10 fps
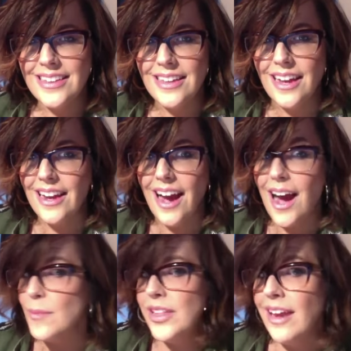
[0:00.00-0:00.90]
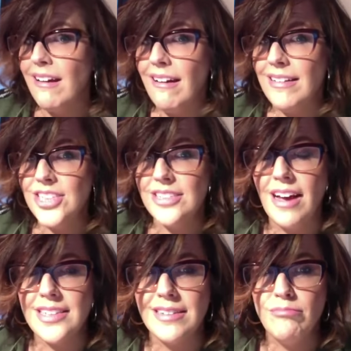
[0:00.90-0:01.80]
Like, I'm with Carol. She's
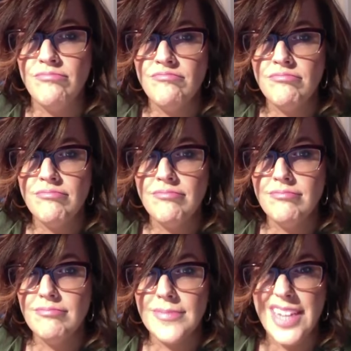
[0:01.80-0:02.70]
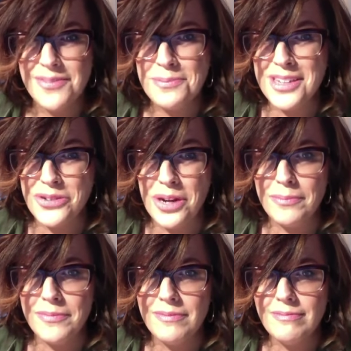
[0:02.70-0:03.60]
awesome. Give them the
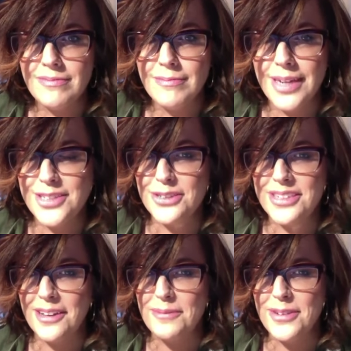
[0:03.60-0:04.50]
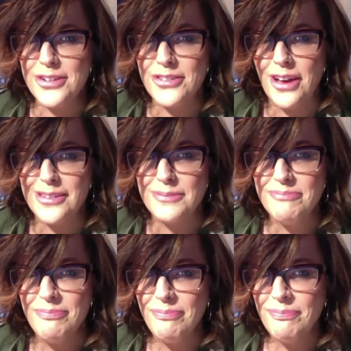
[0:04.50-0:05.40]
script. Make sure you tell them she's awesome.